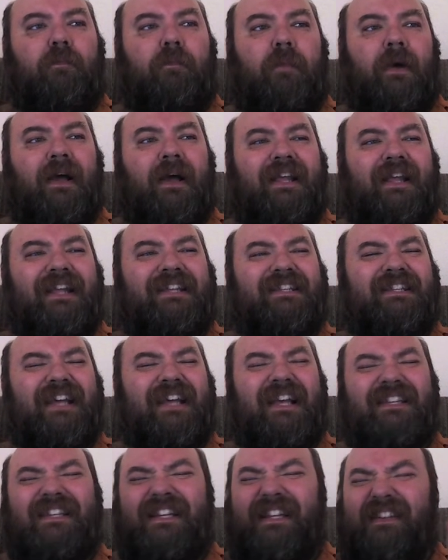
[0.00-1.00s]
but it
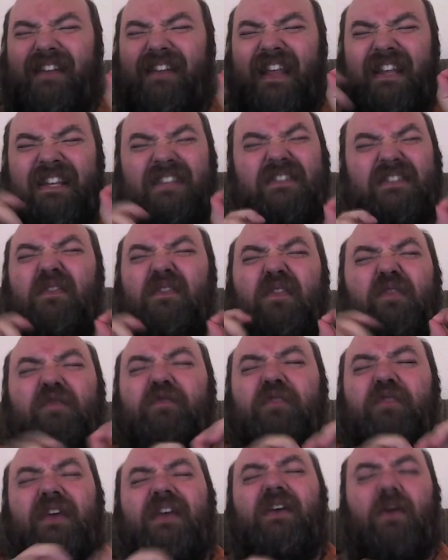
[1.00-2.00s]
doesn't it doesn't
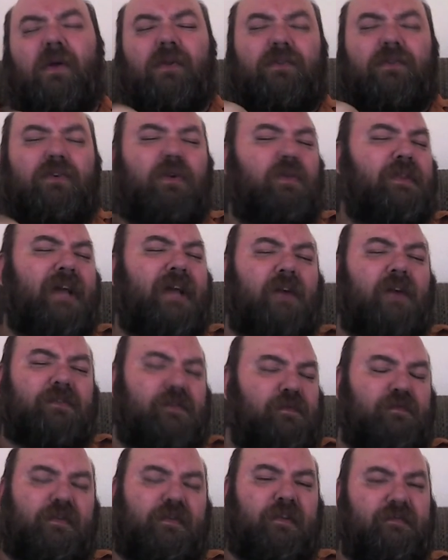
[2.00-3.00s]
feel
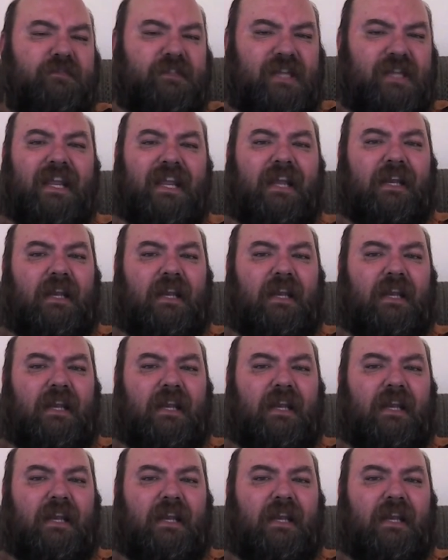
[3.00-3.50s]
2015